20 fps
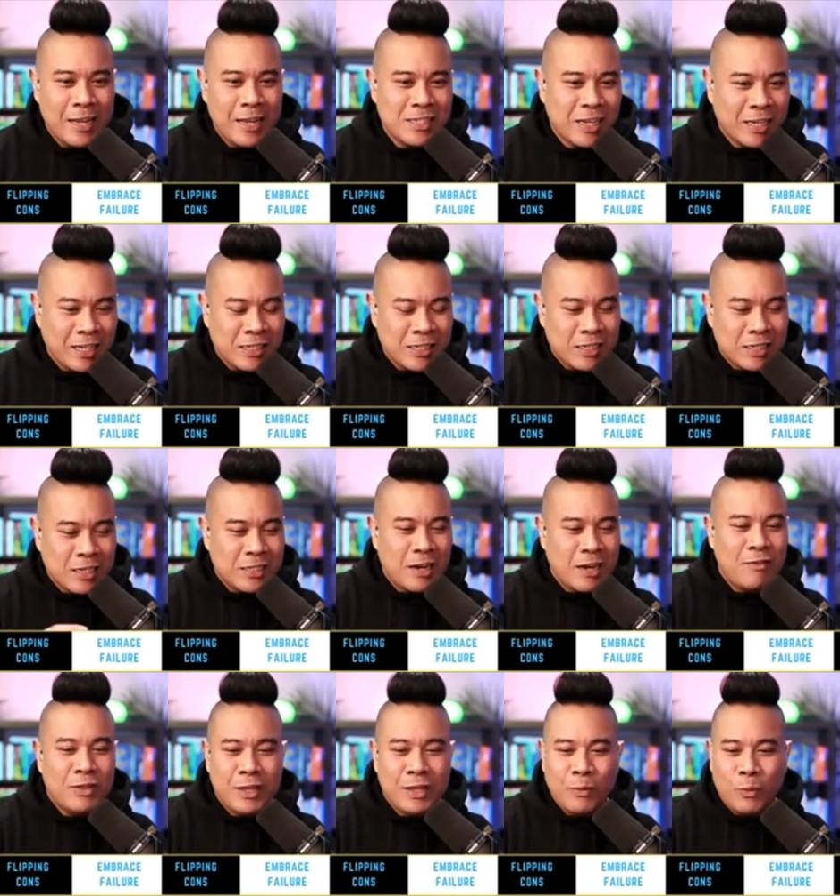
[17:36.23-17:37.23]
It's like,
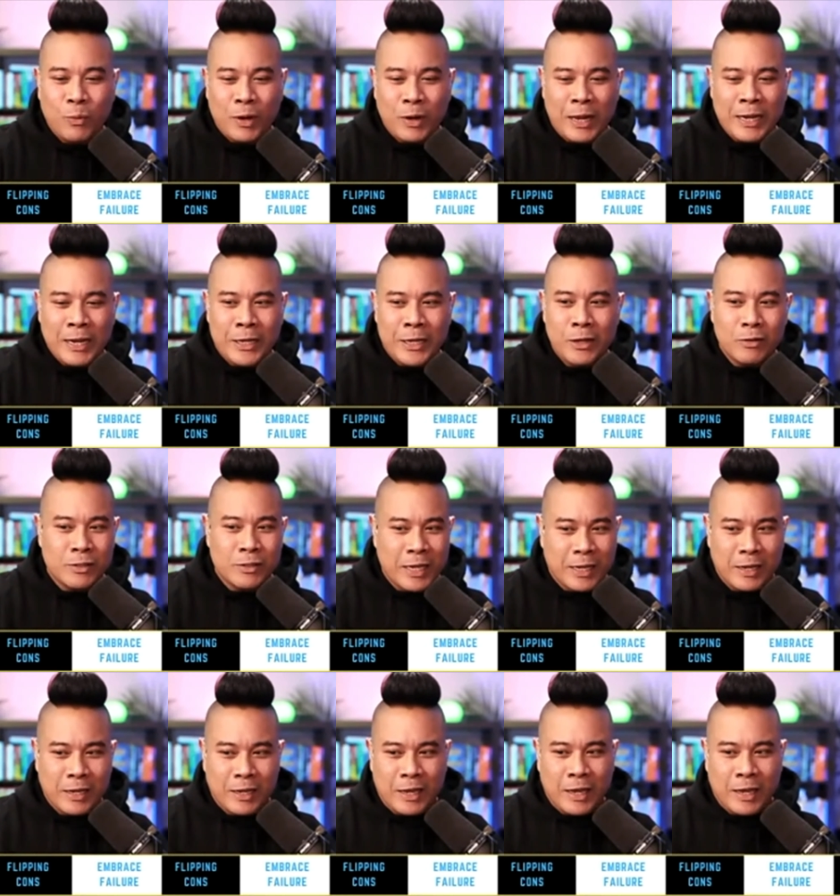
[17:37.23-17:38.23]
it's everything what I do. It's
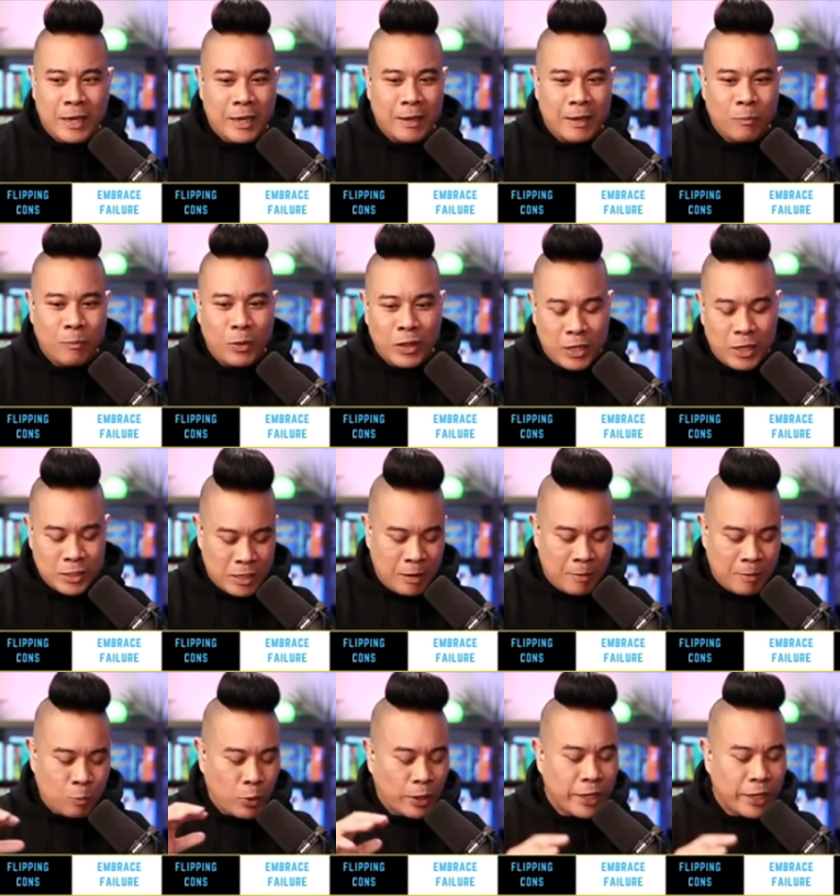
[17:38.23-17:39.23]
like, whether it's
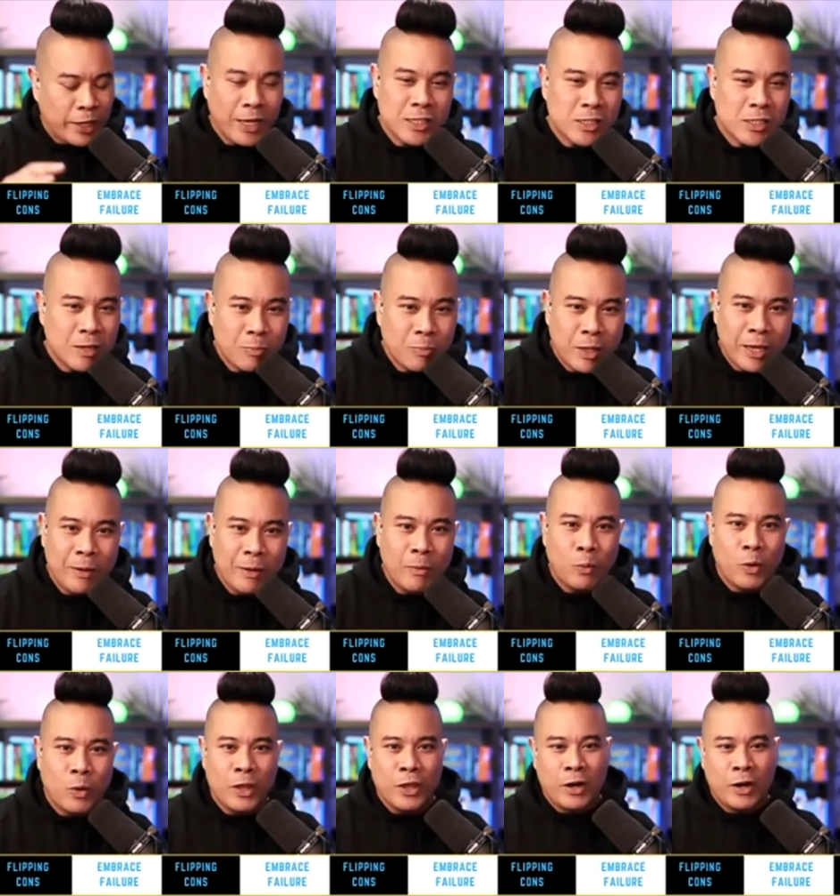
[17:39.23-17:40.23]
I'm working on something,
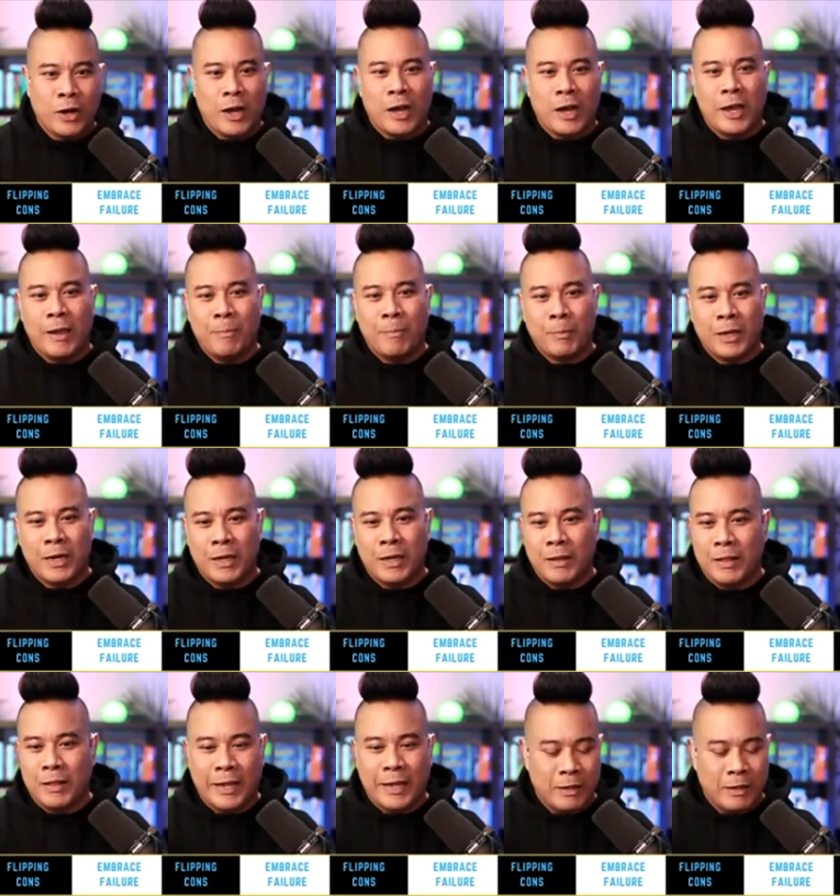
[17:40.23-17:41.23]
whether I'm going
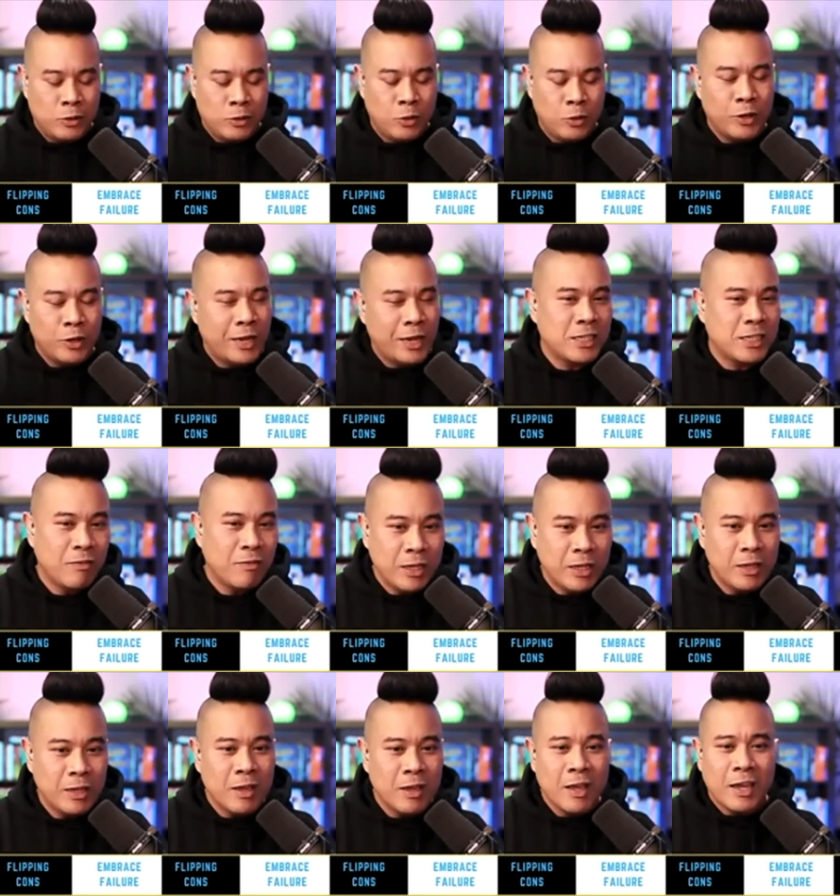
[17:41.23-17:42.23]
to like do an
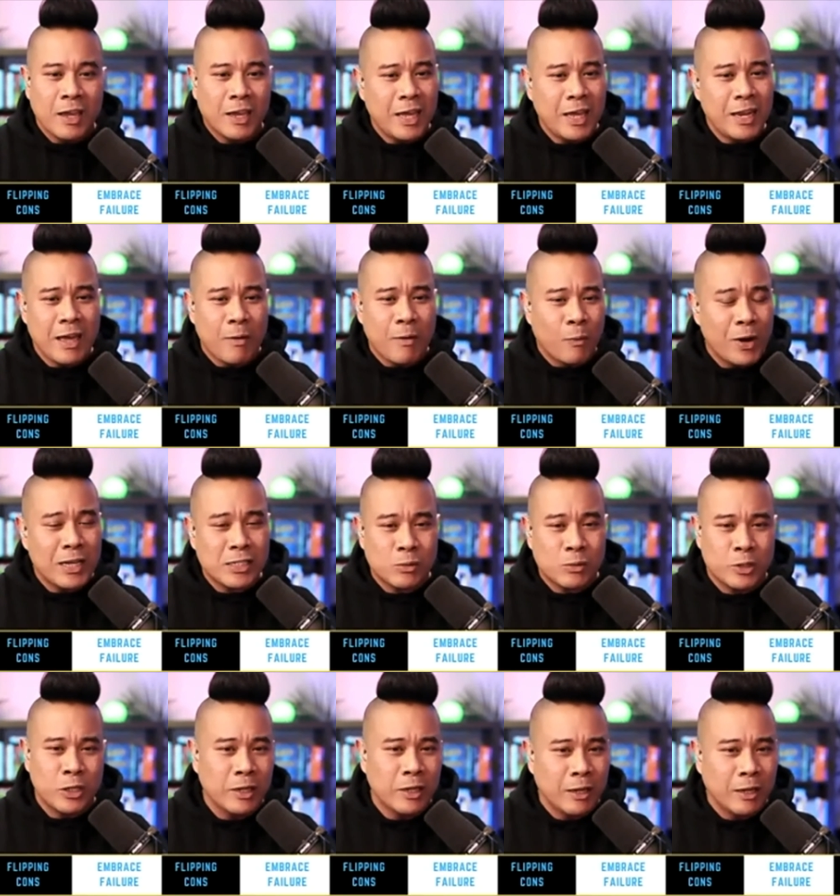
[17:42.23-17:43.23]
activity, getting that
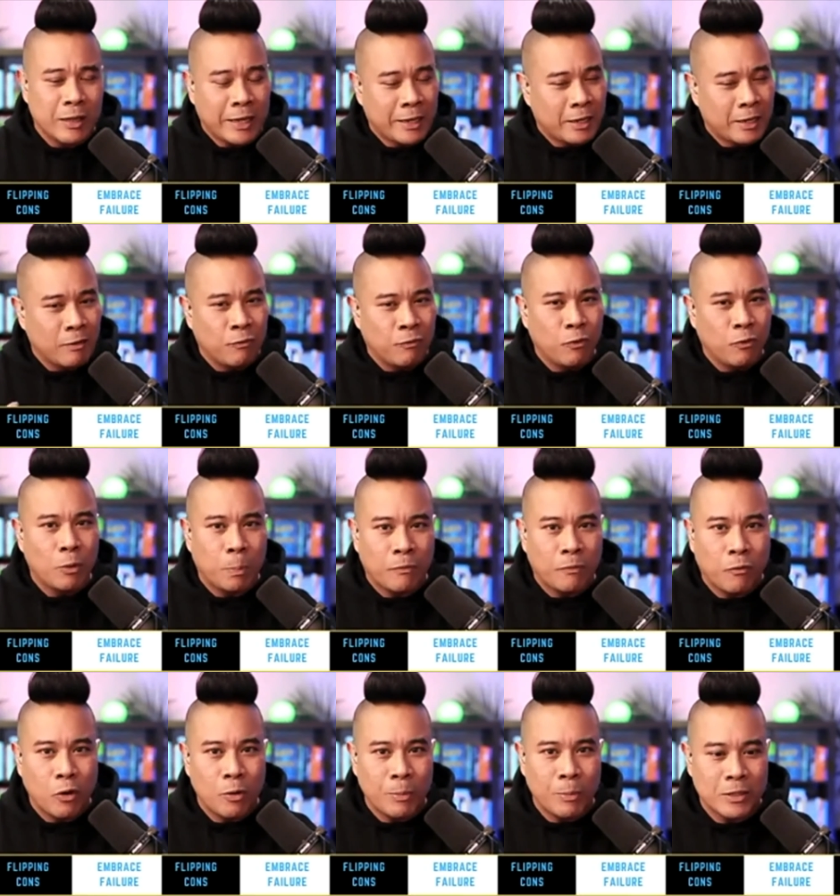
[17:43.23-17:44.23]
rest, you'll get like your full
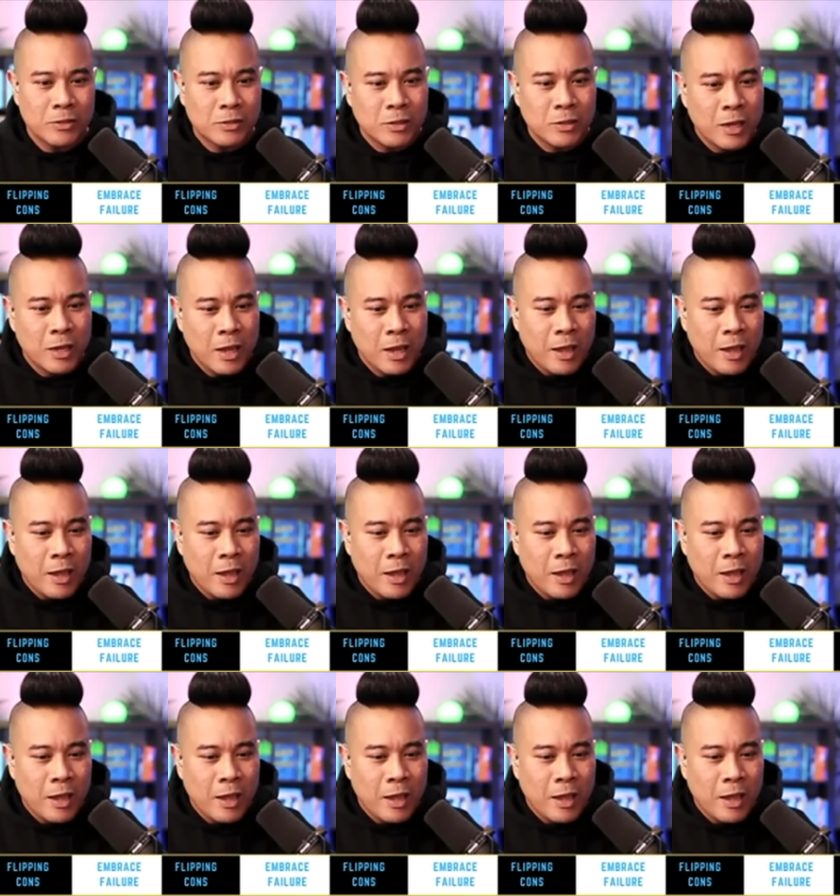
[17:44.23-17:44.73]
performance.